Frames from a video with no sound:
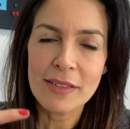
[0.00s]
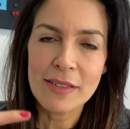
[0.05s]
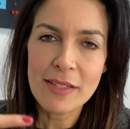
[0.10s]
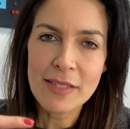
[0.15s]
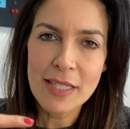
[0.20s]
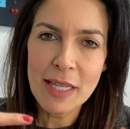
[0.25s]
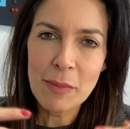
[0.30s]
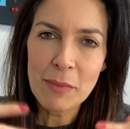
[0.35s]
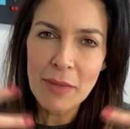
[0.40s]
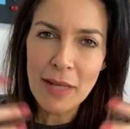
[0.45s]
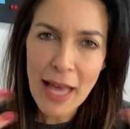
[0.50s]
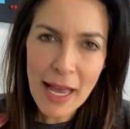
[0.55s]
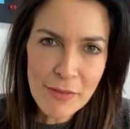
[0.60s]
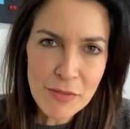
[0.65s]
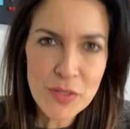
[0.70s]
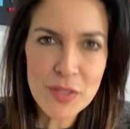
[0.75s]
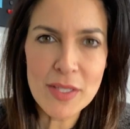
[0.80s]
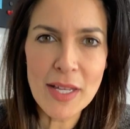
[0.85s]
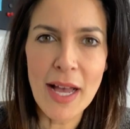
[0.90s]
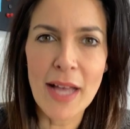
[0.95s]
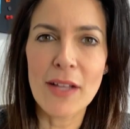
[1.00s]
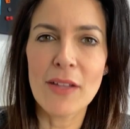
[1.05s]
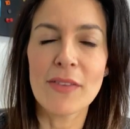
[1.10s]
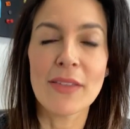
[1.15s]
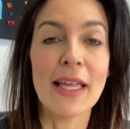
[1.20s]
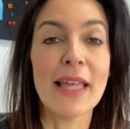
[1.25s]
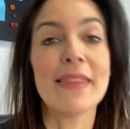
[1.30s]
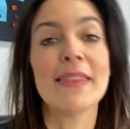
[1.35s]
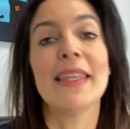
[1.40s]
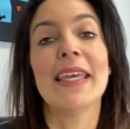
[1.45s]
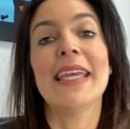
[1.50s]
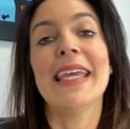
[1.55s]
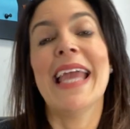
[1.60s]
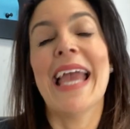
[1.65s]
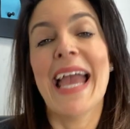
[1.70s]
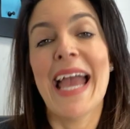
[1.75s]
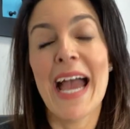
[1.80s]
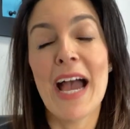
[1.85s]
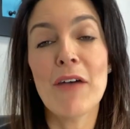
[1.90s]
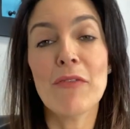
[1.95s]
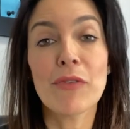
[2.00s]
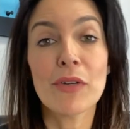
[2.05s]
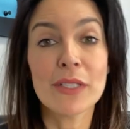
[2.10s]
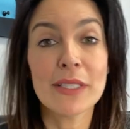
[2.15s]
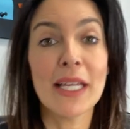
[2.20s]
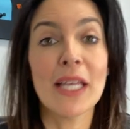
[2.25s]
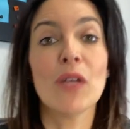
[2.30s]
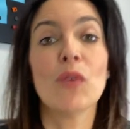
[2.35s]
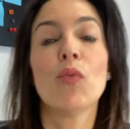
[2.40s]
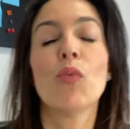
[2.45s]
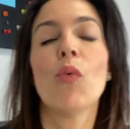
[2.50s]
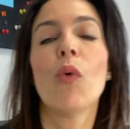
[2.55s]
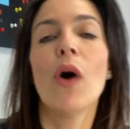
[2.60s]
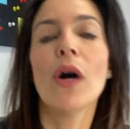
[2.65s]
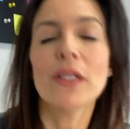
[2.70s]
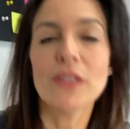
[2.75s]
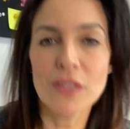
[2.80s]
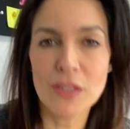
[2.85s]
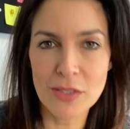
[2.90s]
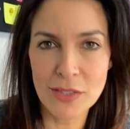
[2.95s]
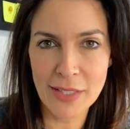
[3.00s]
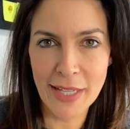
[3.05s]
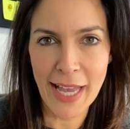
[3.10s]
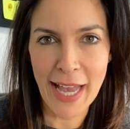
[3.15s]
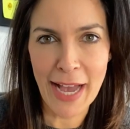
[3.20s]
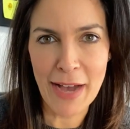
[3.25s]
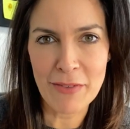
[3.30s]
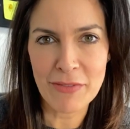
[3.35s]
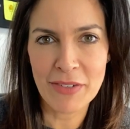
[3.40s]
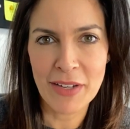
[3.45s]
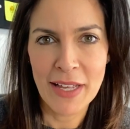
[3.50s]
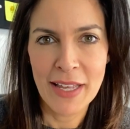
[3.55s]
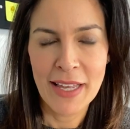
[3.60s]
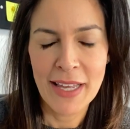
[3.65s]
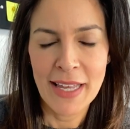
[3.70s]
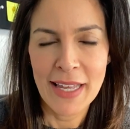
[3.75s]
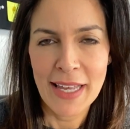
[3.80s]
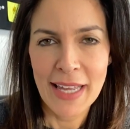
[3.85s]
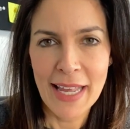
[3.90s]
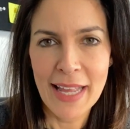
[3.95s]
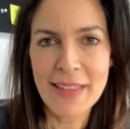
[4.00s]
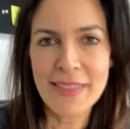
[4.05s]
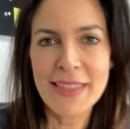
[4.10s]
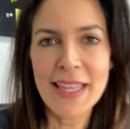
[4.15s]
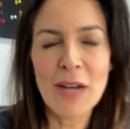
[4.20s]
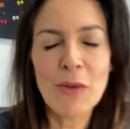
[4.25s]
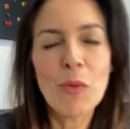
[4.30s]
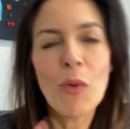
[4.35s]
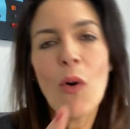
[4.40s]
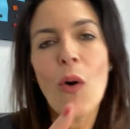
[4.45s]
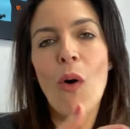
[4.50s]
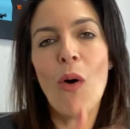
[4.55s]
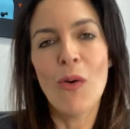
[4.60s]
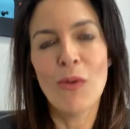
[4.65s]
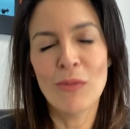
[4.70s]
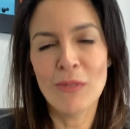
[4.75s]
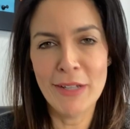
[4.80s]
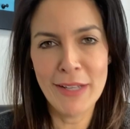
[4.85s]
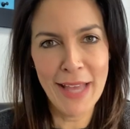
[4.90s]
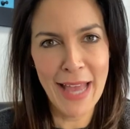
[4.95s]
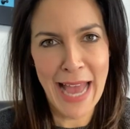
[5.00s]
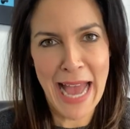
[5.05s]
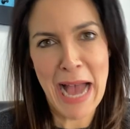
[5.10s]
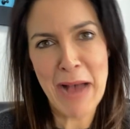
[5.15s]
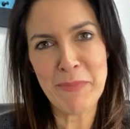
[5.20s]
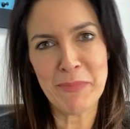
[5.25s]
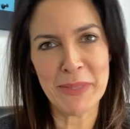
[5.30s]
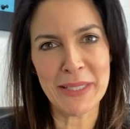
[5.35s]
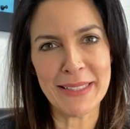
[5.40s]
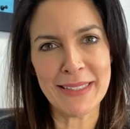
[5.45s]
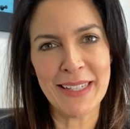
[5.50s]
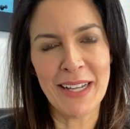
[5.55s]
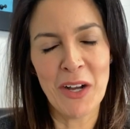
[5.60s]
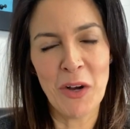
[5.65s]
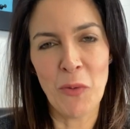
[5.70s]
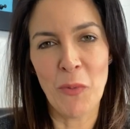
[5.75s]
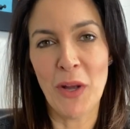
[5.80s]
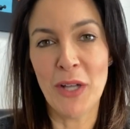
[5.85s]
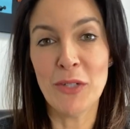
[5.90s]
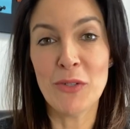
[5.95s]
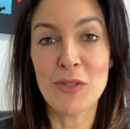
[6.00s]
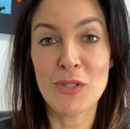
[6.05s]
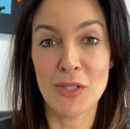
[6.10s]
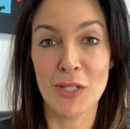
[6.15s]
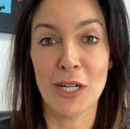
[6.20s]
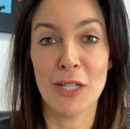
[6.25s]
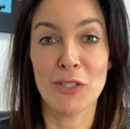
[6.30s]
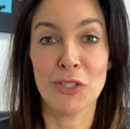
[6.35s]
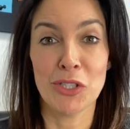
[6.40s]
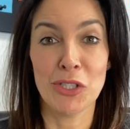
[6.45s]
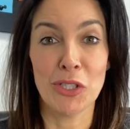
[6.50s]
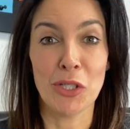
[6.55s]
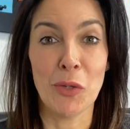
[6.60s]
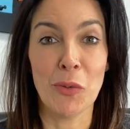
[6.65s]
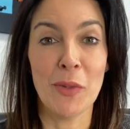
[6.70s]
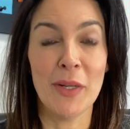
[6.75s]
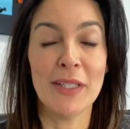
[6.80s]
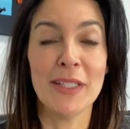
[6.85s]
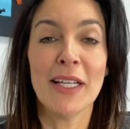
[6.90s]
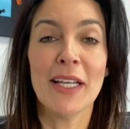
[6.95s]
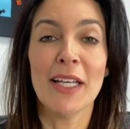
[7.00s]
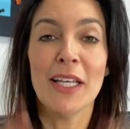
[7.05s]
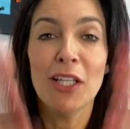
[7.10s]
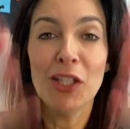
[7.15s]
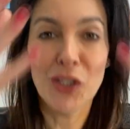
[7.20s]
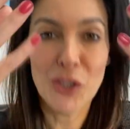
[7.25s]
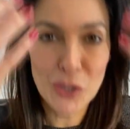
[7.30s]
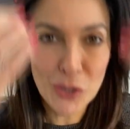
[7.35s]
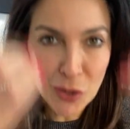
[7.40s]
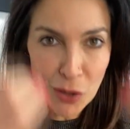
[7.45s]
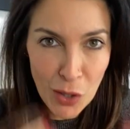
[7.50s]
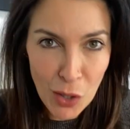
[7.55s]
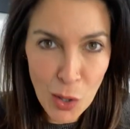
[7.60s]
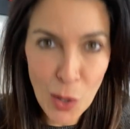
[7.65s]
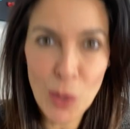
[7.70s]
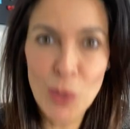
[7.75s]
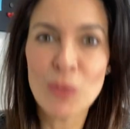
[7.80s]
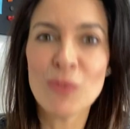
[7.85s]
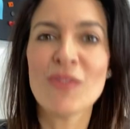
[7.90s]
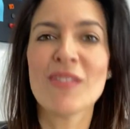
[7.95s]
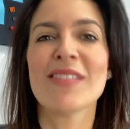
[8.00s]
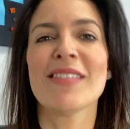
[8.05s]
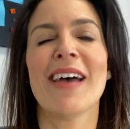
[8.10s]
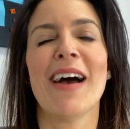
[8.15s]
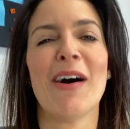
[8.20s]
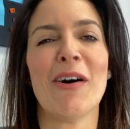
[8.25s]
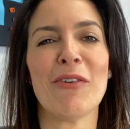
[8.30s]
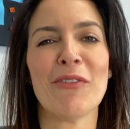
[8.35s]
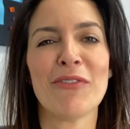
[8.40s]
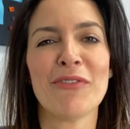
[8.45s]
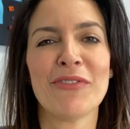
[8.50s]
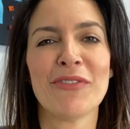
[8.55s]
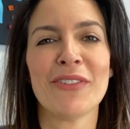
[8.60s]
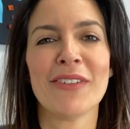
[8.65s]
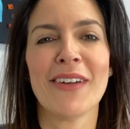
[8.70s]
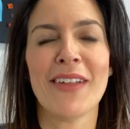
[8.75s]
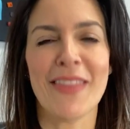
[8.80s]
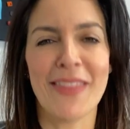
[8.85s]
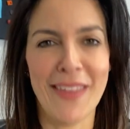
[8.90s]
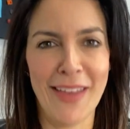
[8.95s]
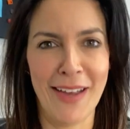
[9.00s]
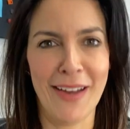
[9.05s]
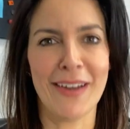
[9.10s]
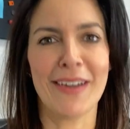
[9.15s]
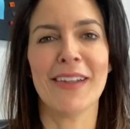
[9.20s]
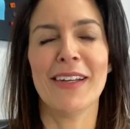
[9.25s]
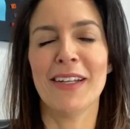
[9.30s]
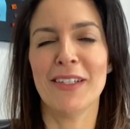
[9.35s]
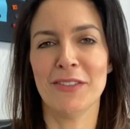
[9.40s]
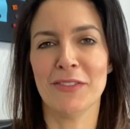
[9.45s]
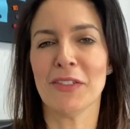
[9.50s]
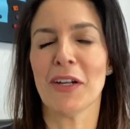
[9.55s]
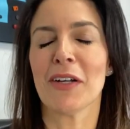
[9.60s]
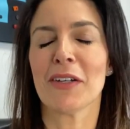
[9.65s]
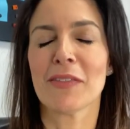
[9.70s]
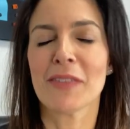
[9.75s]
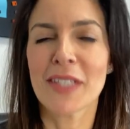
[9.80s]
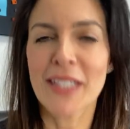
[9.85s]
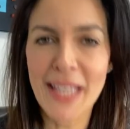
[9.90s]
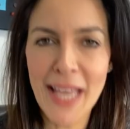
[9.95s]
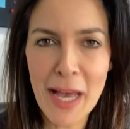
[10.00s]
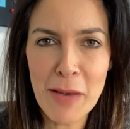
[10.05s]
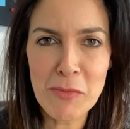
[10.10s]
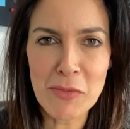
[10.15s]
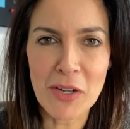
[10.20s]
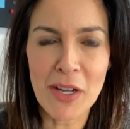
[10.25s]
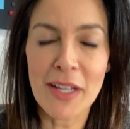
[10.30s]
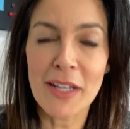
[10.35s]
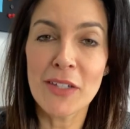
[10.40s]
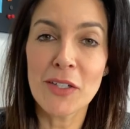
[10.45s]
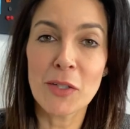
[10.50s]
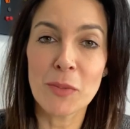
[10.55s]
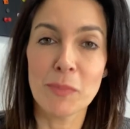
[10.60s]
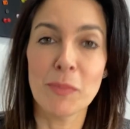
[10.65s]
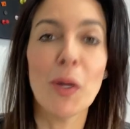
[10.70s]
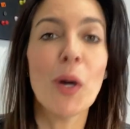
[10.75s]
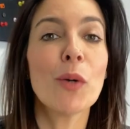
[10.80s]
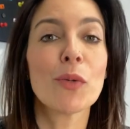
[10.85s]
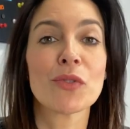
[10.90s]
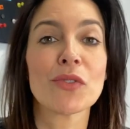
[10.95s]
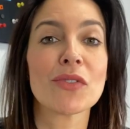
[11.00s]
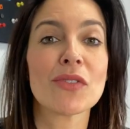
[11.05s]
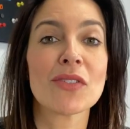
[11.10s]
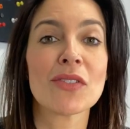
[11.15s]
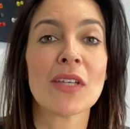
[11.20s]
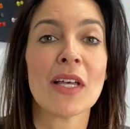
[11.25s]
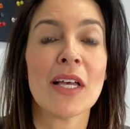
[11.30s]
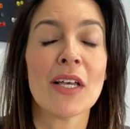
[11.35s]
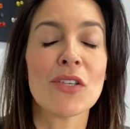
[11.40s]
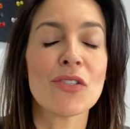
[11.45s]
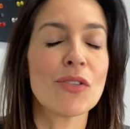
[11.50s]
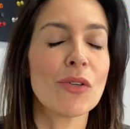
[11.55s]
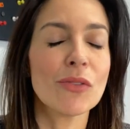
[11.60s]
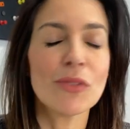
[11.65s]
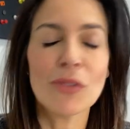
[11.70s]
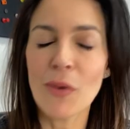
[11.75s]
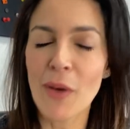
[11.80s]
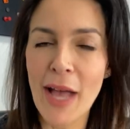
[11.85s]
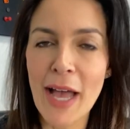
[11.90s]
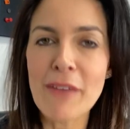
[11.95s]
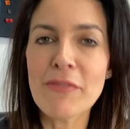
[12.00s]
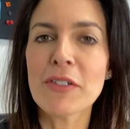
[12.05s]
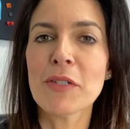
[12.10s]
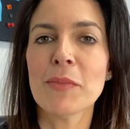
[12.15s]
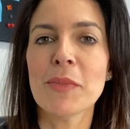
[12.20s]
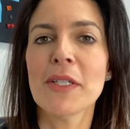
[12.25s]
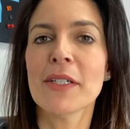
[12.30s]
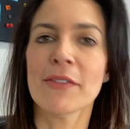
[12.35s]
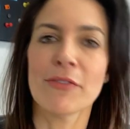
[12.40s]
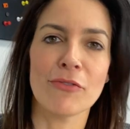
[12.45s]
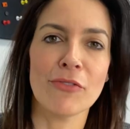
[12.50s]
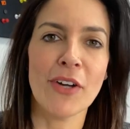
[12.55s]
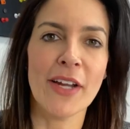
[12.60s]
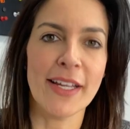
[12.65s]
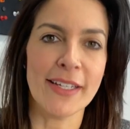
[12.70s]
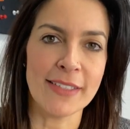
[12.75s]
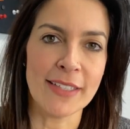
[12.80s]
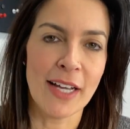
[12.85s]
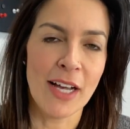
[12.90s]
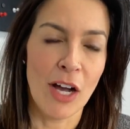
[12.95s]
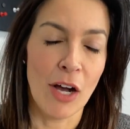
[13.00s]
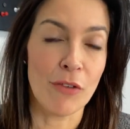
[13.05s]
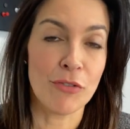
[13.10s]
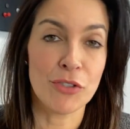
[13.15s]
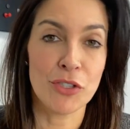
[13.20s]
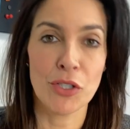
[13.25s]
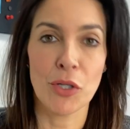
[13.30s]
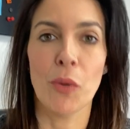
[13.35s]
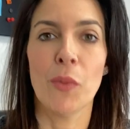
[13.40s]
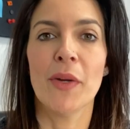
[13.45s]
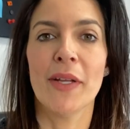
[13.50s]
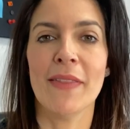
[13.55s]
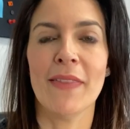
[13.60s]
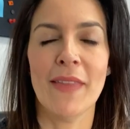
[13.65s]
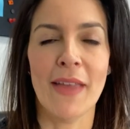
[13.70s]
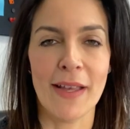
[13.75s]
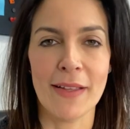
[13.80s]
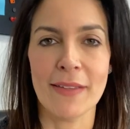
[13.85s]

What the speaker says: same lifestyle that they have or they want to have. And that will only happen when you start showing your own self there in front of the camera in your posts. So don't ever be afraid of showing